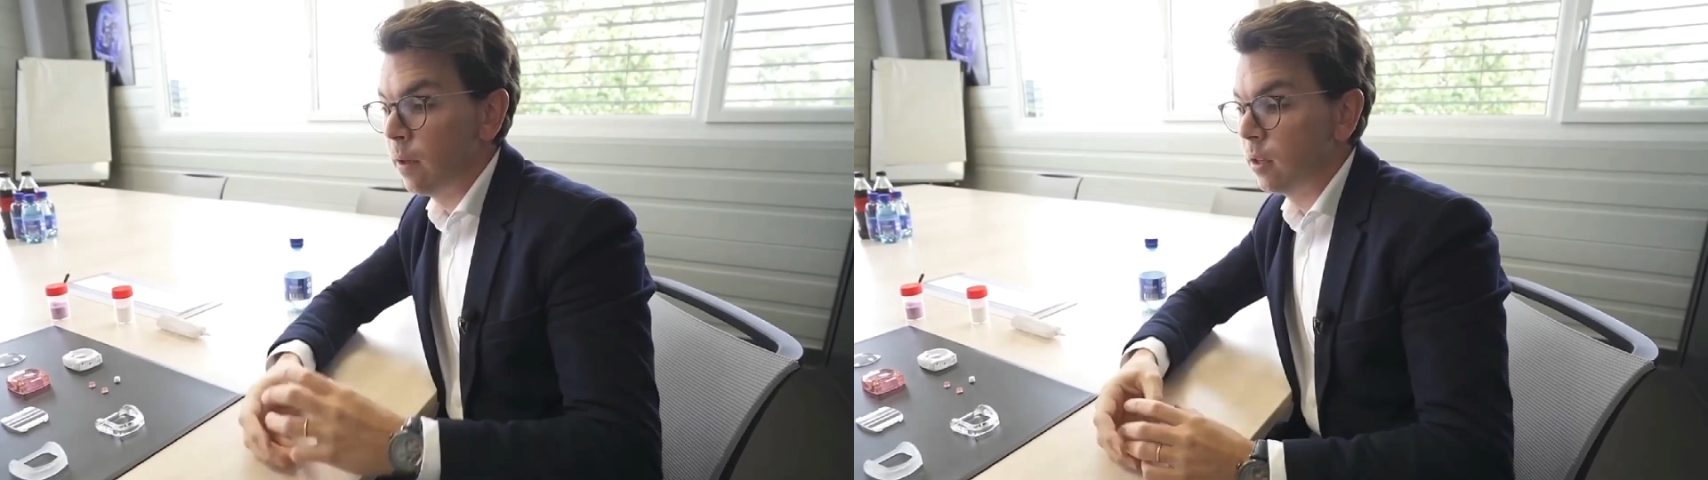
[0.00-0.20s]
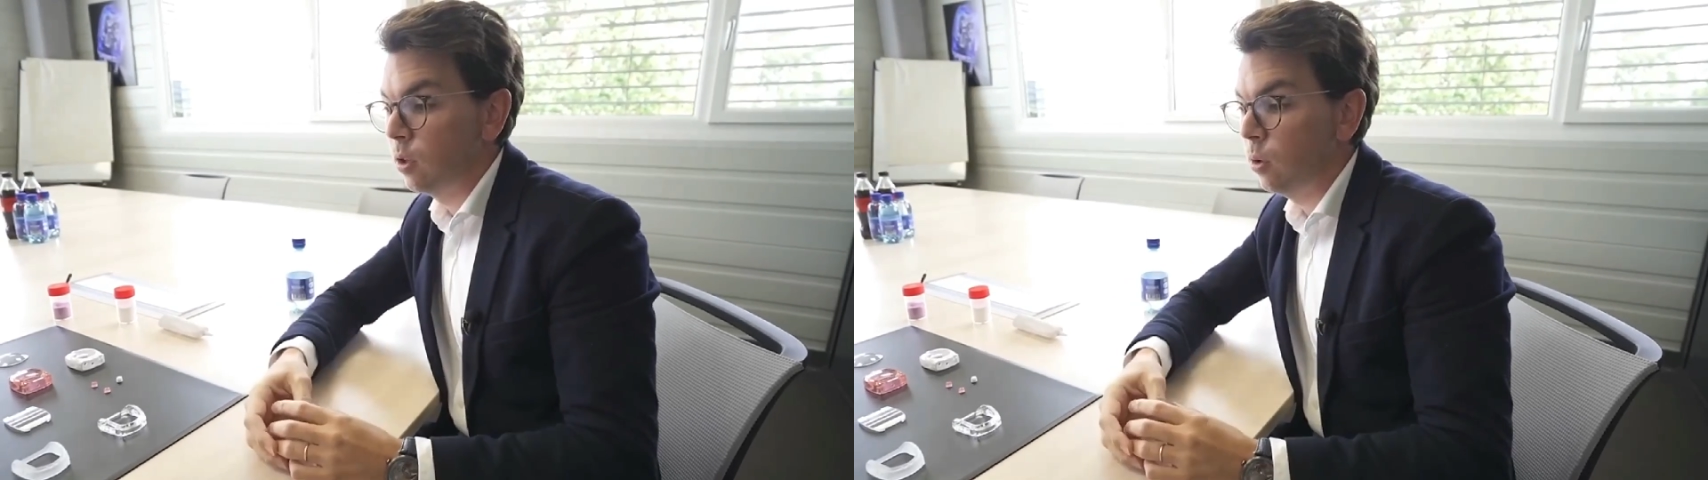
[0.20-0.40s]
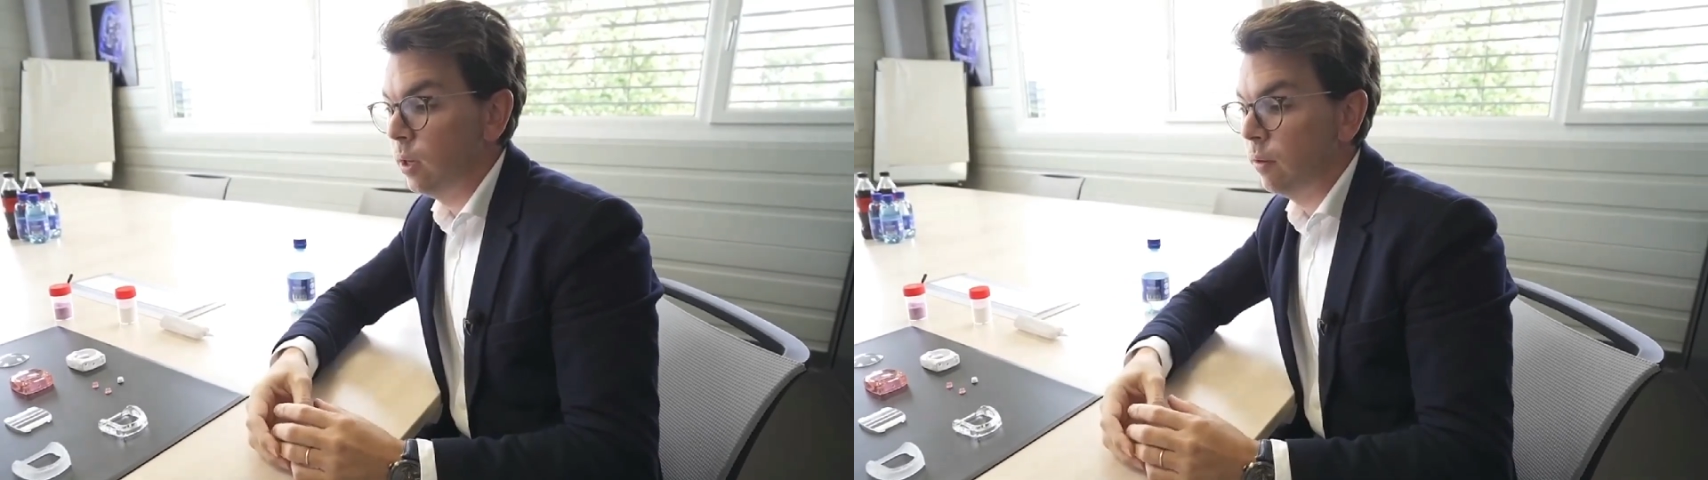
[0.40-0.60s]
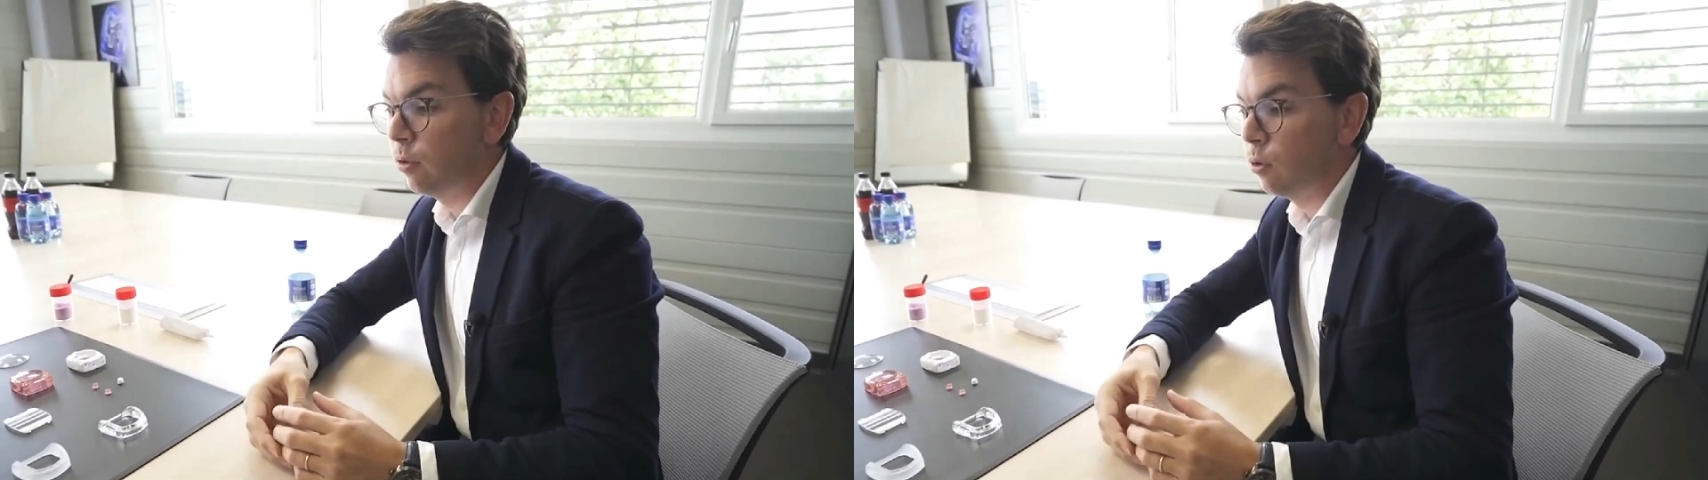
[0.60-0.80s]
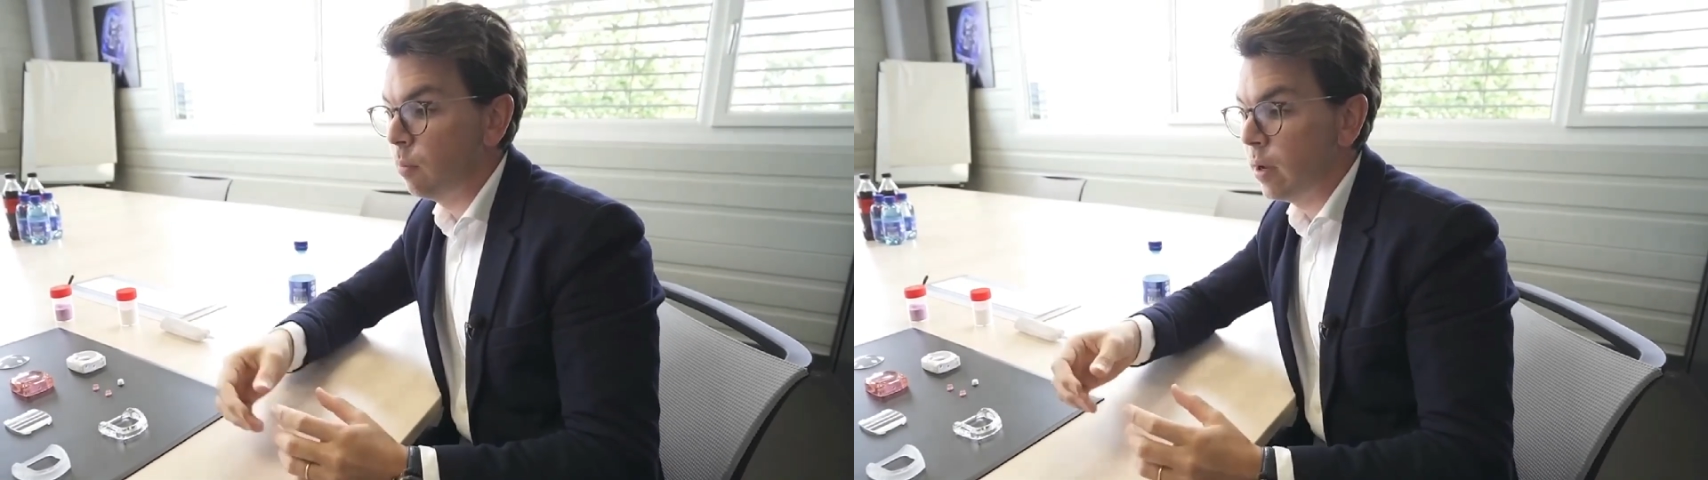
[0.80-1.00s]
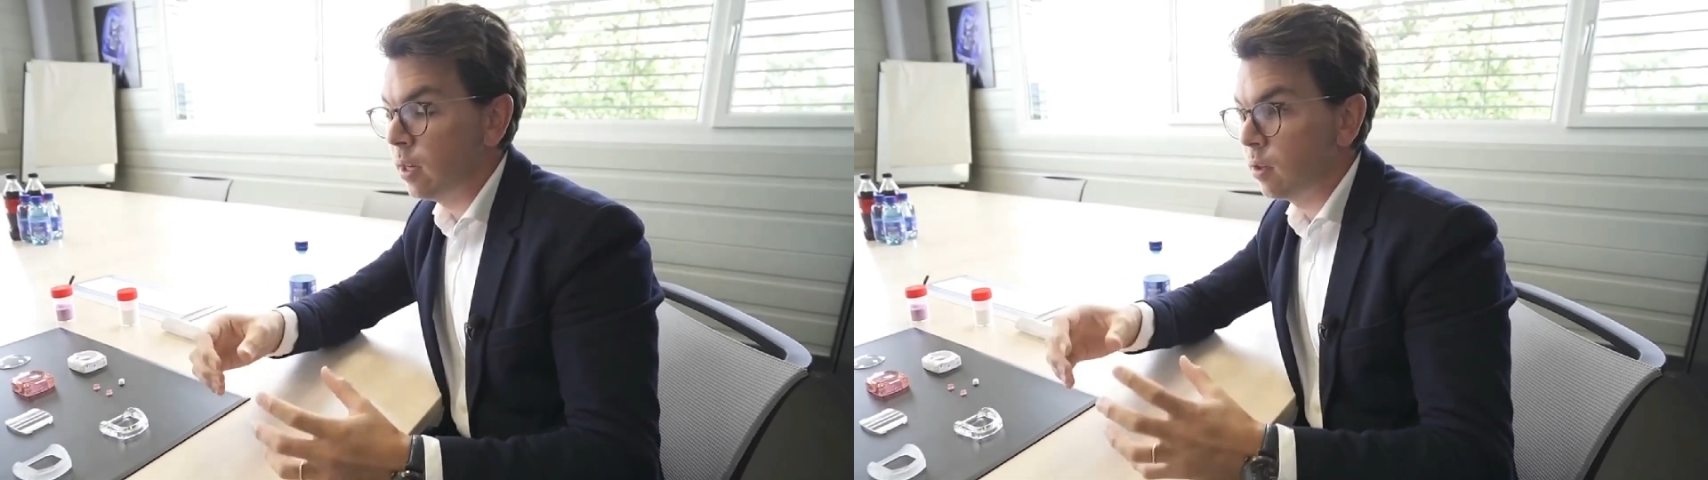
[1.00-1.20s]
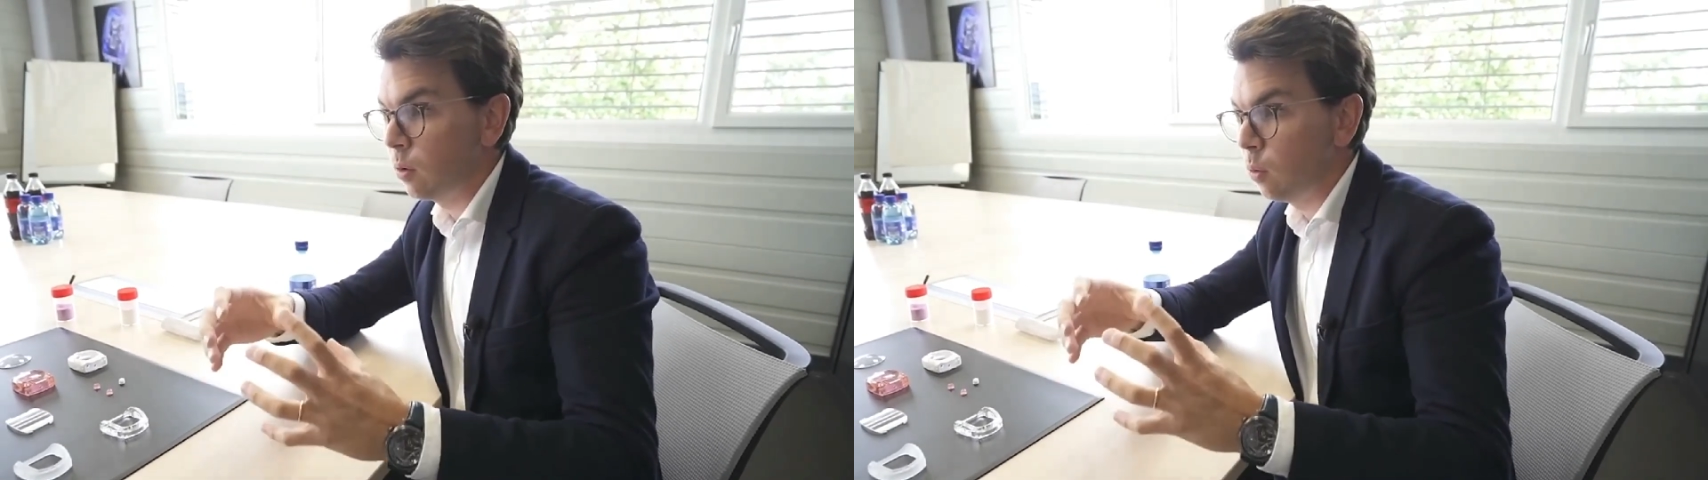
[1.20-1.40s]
So if you make